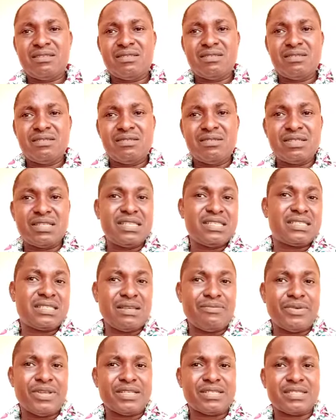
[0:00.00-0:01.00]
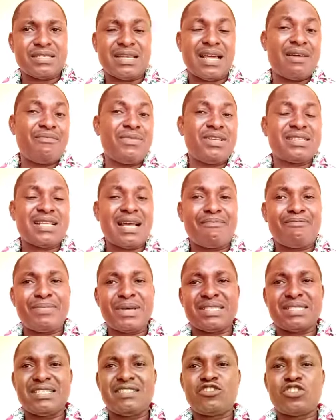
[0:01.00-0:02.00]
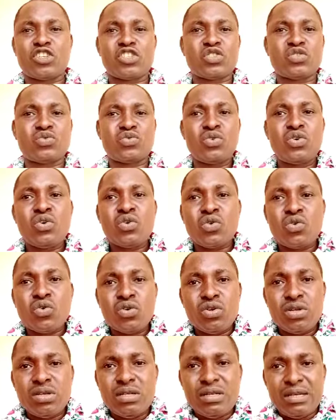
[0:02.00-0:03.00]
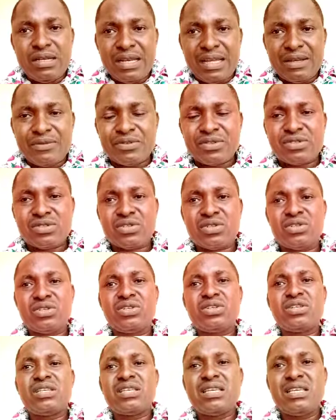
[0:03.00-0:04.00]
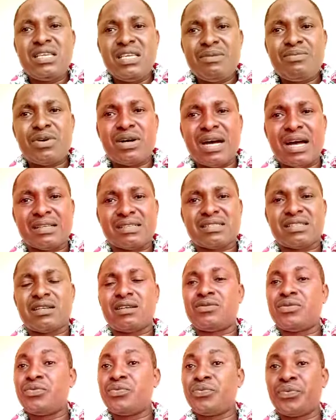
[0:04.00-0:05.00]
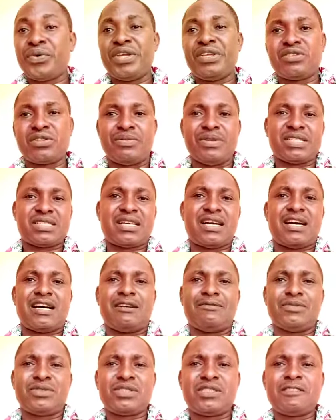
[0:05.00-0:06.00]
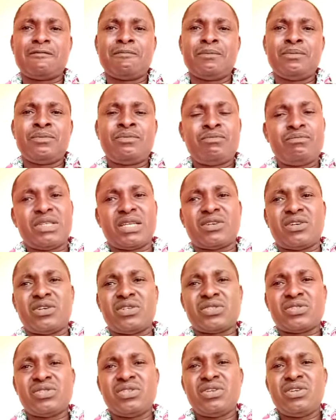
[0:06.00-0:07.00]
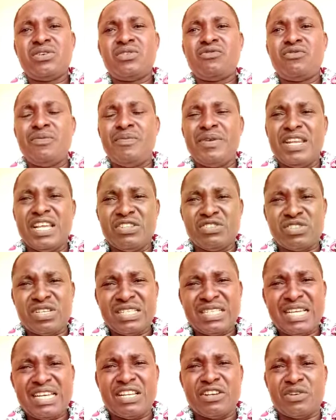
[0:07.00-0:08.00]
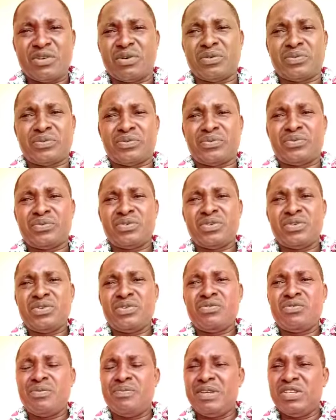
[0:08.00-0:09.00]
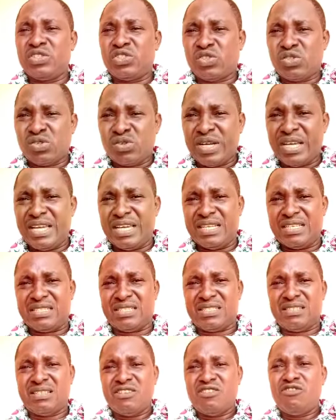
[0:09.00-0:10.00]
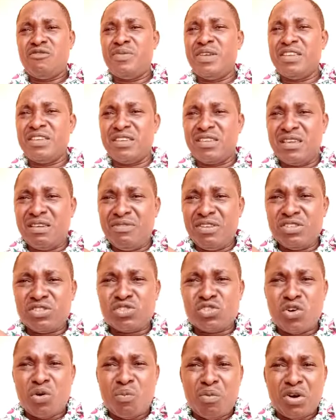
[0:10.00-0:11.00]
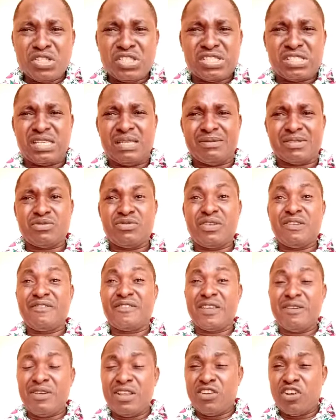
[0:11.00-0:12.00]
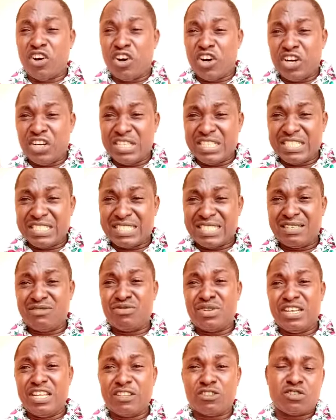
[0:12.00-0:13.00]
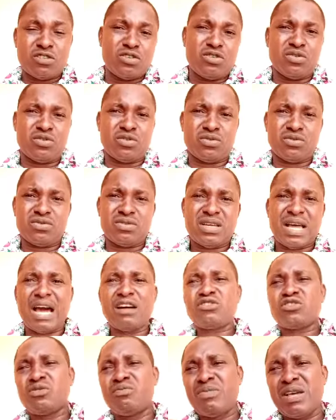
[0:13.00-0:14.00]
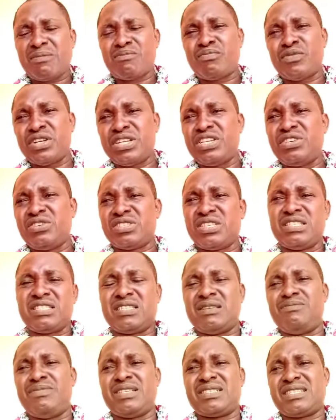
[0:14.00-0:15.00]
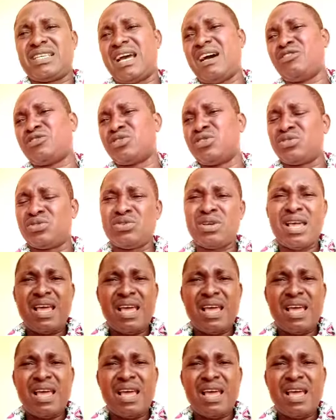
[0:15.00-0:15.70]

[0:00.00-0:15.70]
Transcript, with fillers: using TBC, that means that person just left him or herself free to be scammed because we've been educated enough. We've been trained. We've been given so much tips. We've given all the things we need to know. How to make money using TBC. How to do